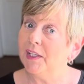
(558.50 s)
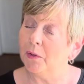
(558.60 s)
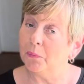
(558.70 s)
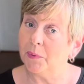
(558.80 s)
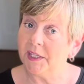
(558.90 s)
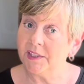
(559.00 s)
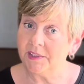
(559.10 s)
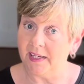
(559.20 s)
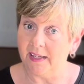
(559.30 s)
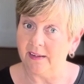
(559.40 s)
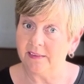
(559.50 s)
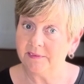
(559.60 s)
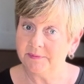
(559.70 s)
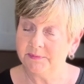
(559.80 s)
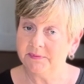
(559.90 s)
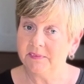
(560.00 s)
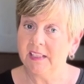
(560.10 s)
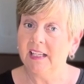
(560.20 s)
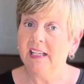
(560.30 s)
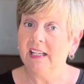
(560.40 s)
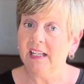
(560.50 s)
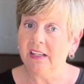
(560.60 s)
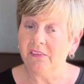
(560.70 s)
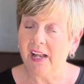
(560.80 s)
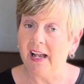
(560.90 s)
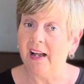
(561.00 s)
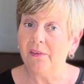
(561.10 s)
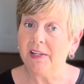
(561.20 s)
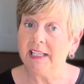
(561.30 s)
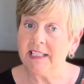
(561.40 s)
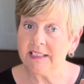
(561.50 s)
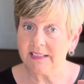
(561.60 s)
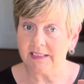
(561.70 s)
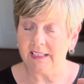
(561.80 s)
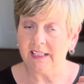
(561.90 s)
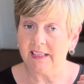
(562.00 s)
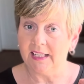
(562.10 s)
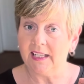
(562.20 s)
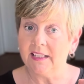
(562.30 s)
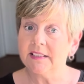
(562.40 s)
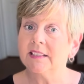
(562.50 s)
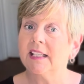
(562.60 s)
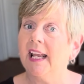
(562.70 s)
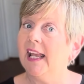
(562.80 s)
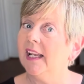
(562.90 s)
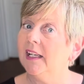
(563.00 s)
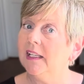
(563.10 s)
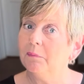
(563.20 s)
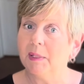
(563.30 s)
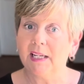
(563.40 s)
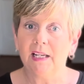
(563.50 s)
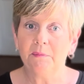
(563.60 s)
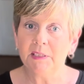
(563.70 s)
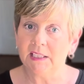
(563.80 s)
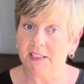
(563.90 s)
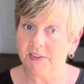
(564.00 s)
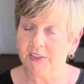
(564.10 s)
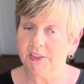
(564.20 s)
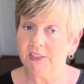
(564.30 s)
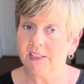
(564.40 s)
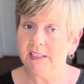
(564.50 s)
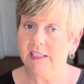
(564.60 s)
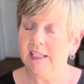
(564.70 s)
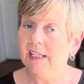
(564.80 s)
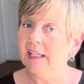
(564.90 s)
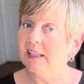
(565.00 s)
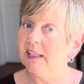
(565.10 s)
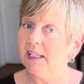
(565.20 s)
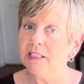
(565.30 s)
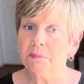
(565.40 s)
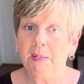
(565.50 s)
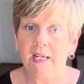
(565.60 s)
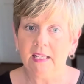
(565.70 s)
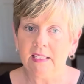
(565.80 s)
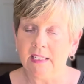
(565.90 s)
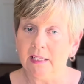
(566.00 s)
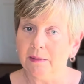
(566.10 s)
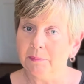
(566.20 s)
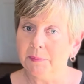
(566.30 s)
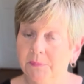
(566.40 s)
aware now of how easily things can become cluttered, things pile up.